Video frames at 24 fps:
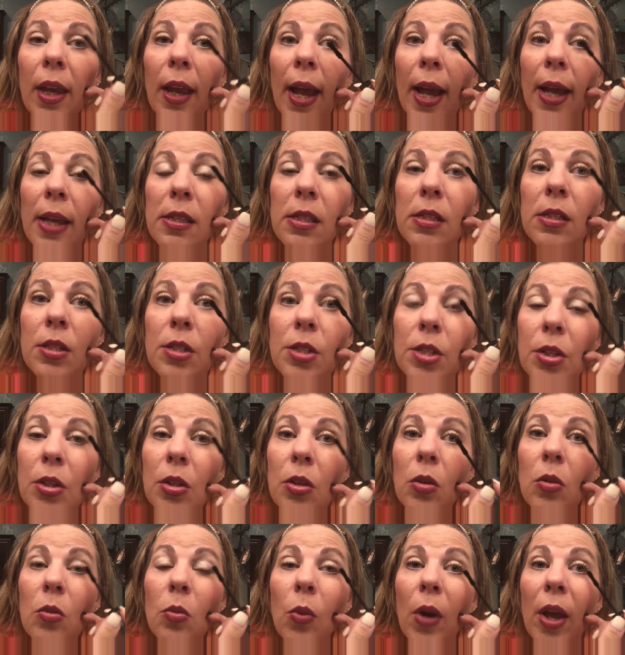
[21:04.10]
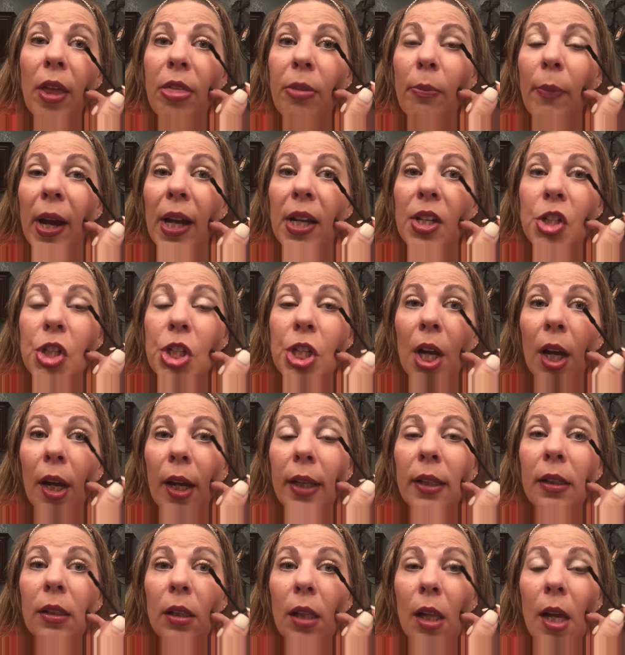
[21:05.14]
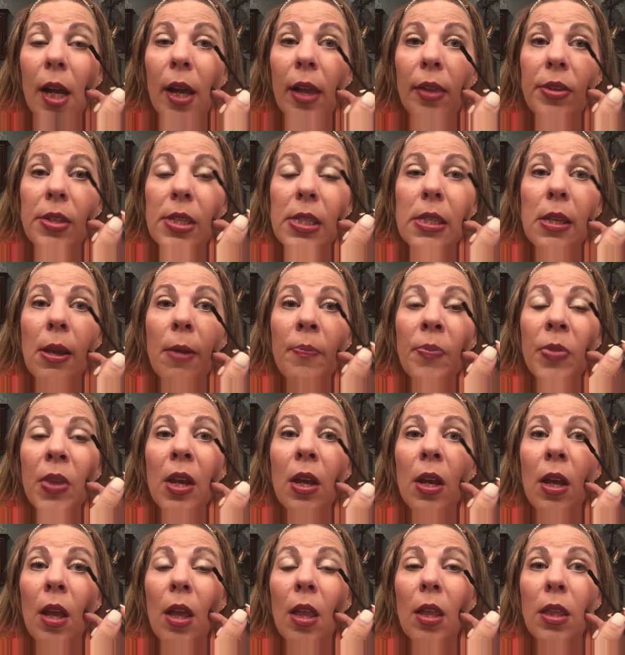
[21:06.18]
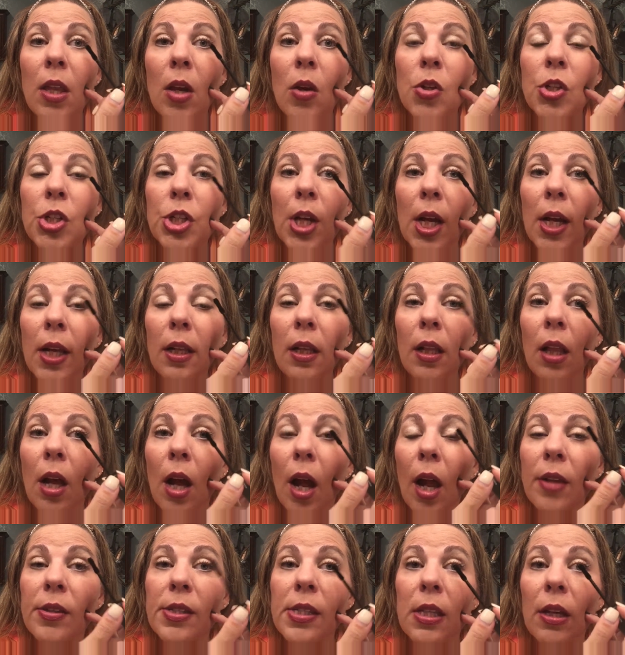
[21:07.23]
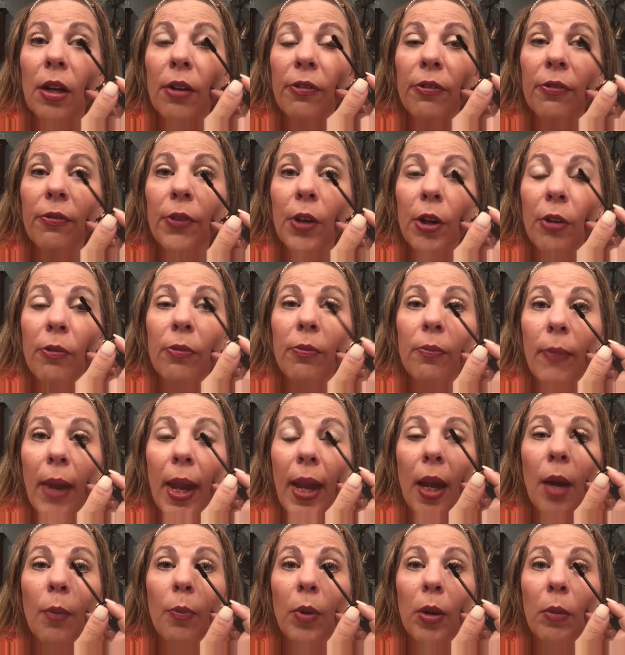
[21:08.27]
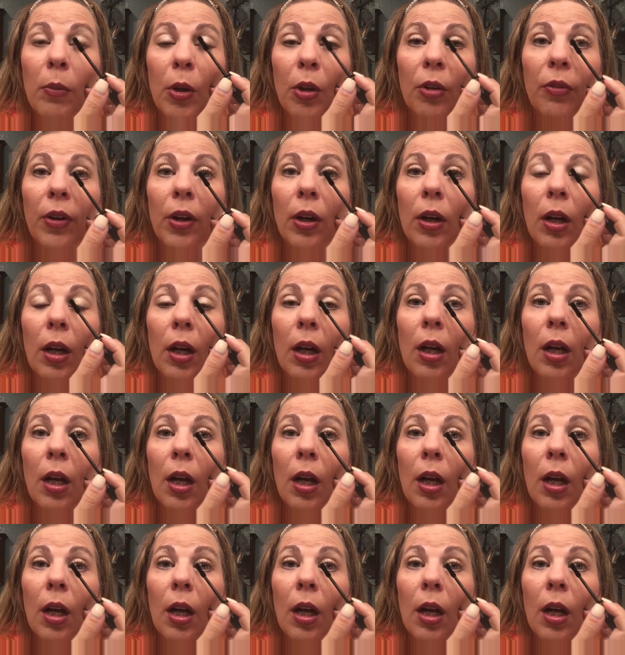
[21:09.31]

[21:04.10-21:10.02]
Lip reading: it has to do with my shine cloths. Those shine cloths, they're makeup remover.